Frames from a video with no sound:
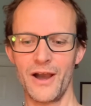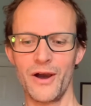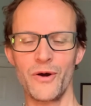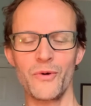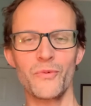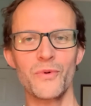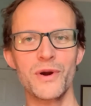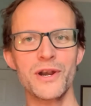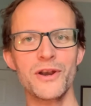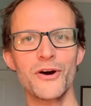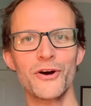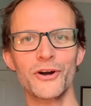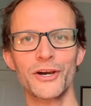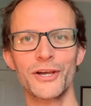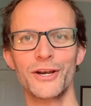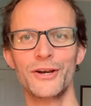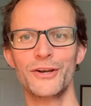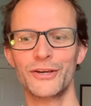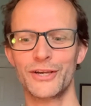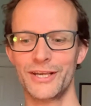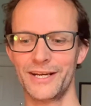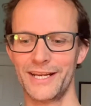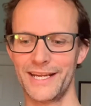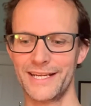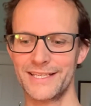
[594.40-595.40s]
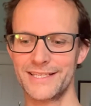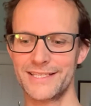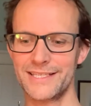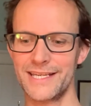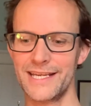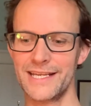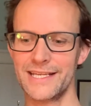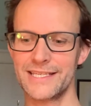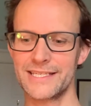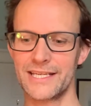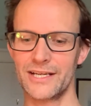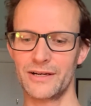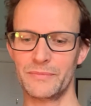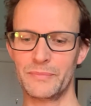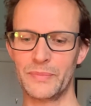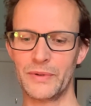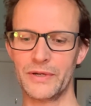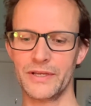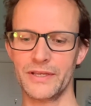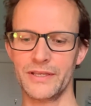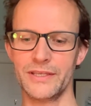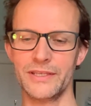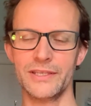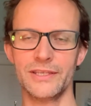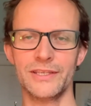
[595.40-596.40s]
We're not going to look at it in detail,
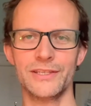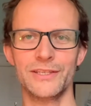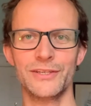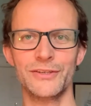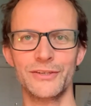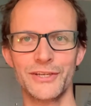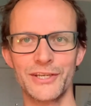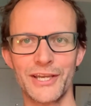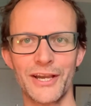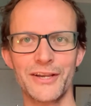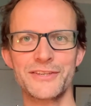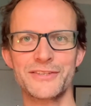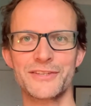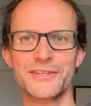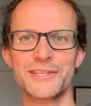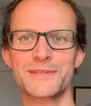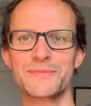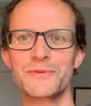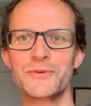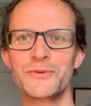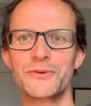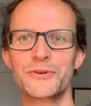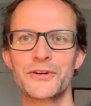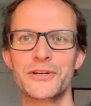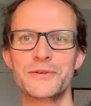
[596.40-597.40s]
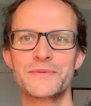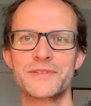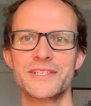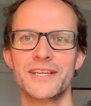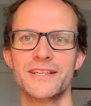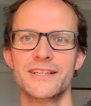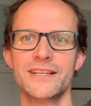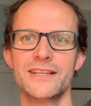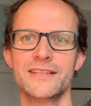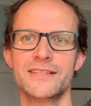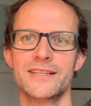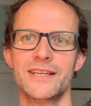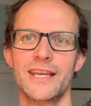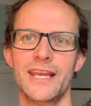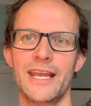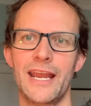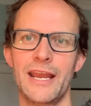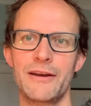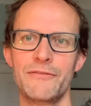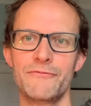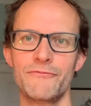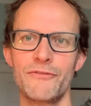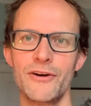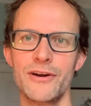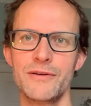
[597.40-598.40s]
but you can go to the small group studies
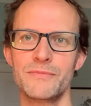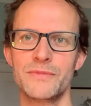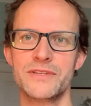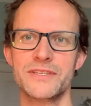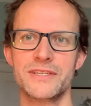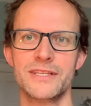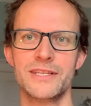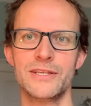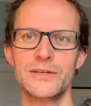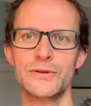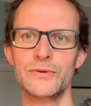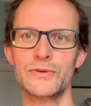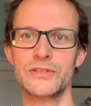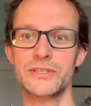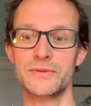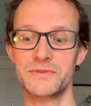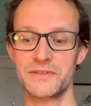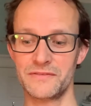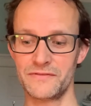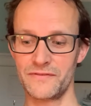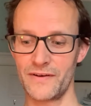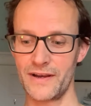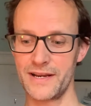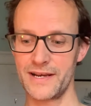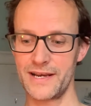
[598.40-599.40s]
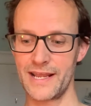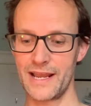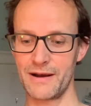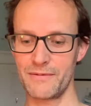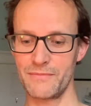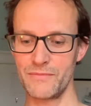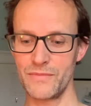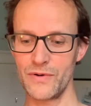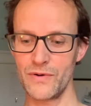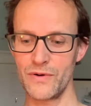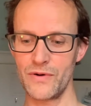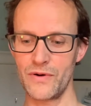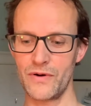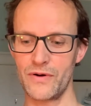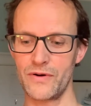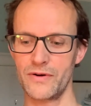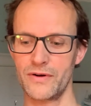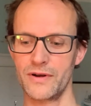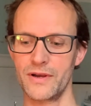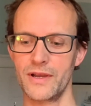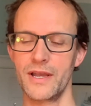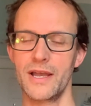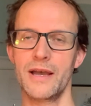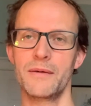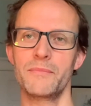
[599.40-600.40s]
in Romans in the autumn to find out more.
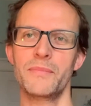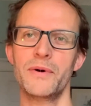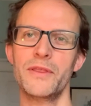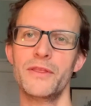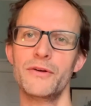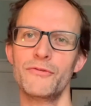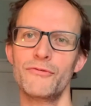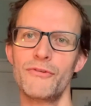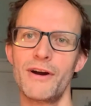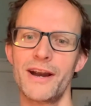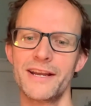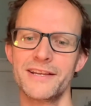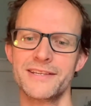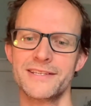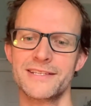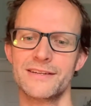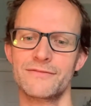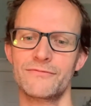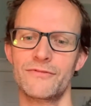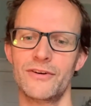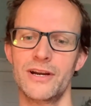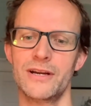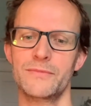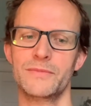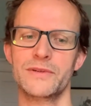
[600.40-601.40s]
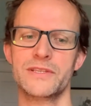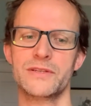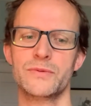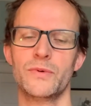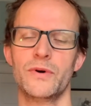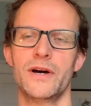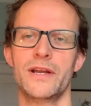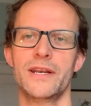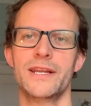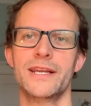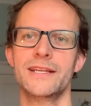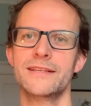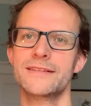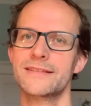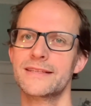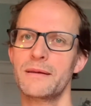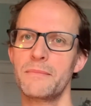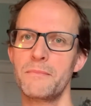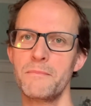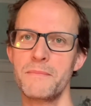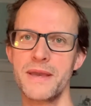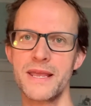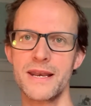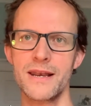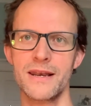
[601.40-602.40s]
But the rest of Romans 1, into the
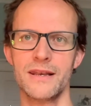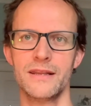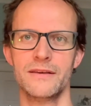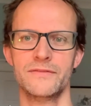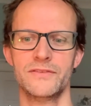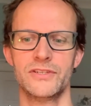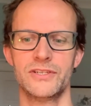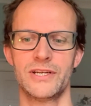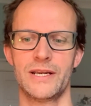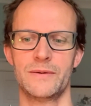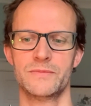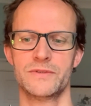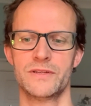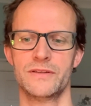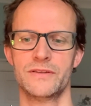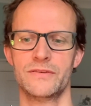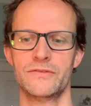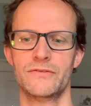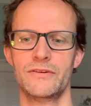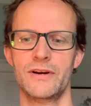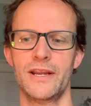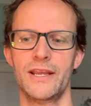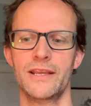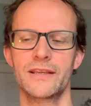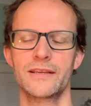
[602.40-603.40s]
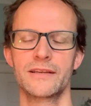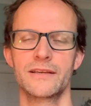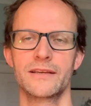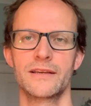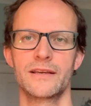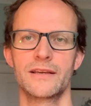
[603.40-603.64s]
middle of chapter 3,